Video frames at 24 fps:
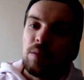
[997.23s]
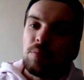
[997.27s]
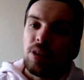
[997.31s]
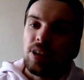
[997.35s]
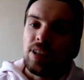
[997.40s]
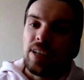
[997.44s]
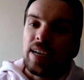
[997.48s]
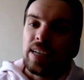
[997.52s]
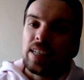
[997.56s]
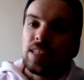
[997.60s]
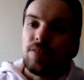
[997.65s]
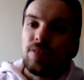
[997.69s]
I'm
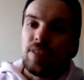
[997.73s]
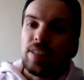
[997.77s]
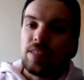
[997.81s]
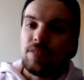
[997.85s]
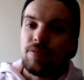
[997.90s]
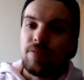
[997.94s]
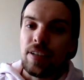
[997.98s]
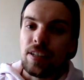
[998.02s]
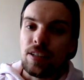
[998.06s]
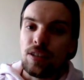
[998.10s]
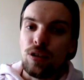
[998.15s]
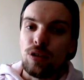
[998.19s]
gonna activate the
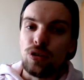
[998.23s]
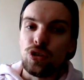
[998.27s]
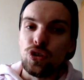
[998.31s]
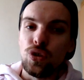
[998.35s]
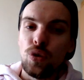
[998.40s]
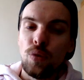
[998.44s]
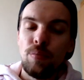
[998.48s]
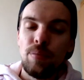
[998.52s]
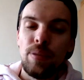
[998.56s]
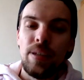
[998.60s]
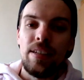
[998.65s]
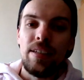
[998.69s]
effect, call
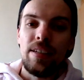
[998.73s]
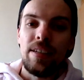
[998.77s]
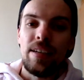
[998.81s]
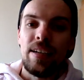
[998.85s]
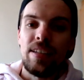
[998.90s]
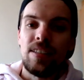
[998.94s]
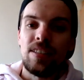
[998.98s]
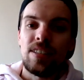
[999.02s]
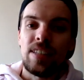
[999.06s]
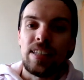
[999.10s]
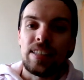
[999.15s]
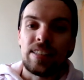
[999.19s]
Zombie,
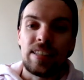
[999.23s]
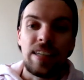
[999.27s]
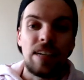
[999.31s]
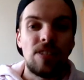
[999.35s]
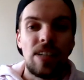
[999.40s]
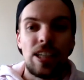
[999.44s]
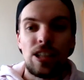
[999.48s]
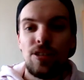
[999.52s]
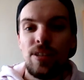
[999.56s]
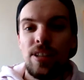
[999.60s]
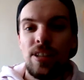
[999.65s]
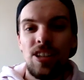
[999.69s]
and
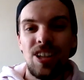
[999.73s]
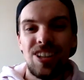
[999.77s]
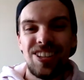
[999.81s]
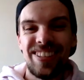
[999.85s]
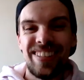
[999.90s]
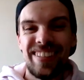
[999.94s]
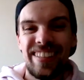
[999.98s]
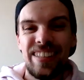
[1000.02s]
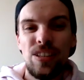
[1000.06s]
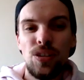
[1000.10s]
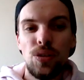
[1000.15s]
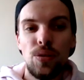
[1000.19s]
Escatos actually
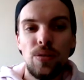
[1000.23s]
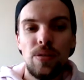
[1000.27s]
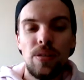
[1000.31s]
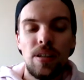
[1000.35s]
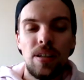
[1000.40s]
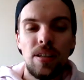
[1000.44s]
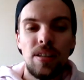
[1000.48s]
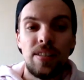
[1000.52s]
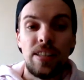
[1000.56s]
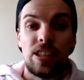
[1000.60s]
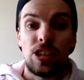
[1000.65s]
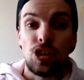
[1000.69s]
doesn't need to
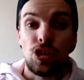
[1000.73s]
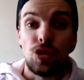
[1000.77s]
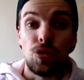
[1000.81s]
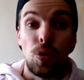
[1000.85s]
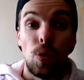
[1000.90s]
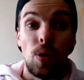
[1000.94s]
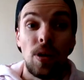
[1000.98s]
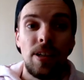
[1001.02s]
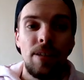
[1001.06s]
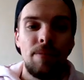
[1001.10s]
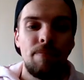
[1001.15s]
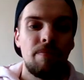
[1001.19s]

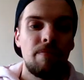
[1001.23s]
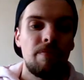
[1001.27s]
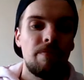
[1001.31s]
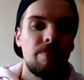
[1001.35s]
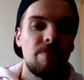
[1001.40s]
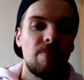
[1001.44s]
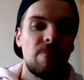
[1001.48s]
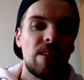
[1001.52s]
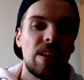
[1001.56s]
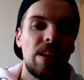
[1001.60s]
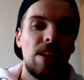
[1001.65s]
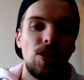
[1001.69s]
destroy
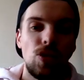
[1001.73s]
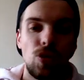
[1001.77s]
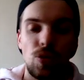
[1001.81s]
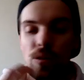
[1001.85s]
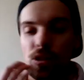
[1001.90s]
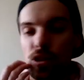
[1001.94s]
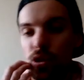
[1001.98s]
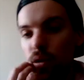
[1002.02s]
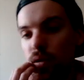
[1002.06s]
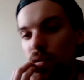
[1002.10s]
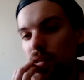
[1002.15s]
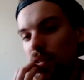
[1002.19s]
to
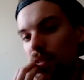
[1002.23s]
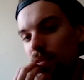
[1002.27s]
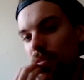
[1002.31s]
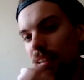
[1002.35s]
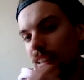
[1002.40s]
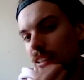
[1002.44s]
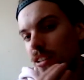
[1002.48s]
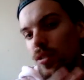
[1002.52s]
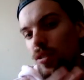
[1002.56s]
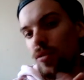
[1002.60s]
resolve the effect.